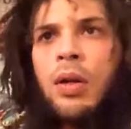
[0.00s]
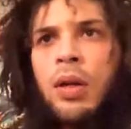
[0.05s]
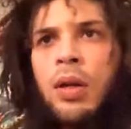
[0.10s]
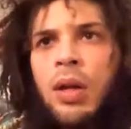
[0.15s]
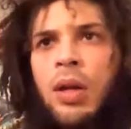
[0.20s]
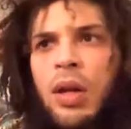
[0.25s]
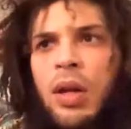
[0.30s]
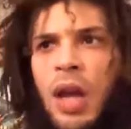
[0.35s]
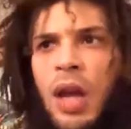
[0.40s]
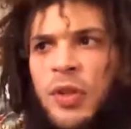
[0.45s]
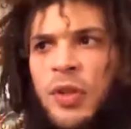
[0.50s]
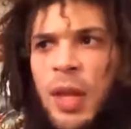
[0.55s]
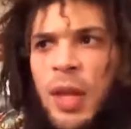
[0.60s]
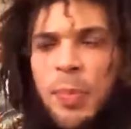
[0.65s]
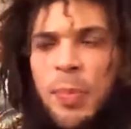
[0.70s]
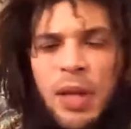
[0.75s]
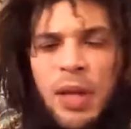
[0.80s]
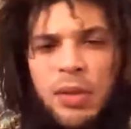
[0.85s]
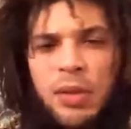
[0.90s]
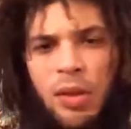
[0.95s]
they picked the
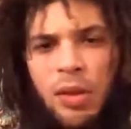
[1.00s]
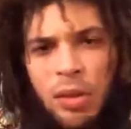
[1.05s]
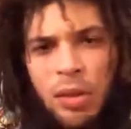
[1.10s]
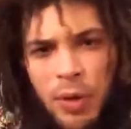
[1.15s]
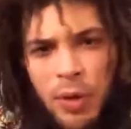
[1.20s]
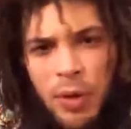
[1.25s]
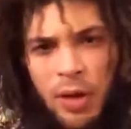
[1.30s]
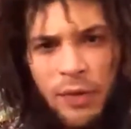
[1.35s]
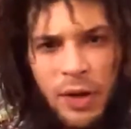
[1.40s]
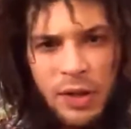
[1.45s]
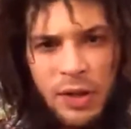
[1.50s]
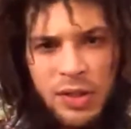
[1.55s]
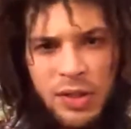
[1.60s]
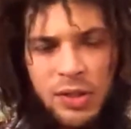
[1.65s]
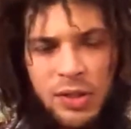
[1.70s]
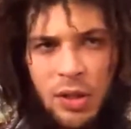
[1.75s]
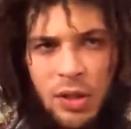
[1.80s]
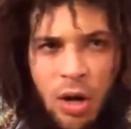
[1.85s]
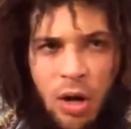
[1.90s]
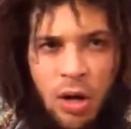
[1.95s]
three of us, Arn
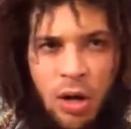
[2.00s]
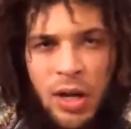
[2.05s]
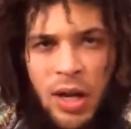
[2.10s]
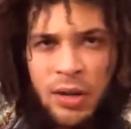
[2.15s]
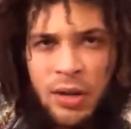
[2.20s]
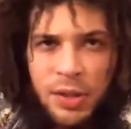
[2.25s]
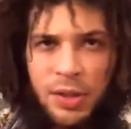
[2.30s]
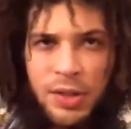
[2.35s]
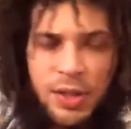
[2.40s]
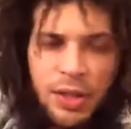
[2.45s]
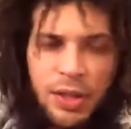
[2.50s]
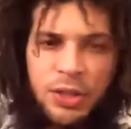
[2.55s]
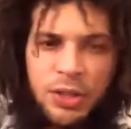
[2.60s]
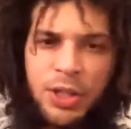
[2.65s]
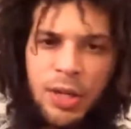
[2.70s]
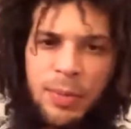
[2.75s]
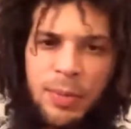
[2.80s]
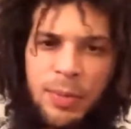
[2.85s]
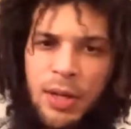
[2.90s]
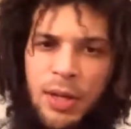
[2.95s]
Anderson and JBL
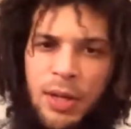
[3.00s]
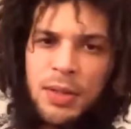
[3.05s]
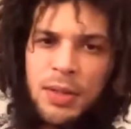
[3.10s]
did it.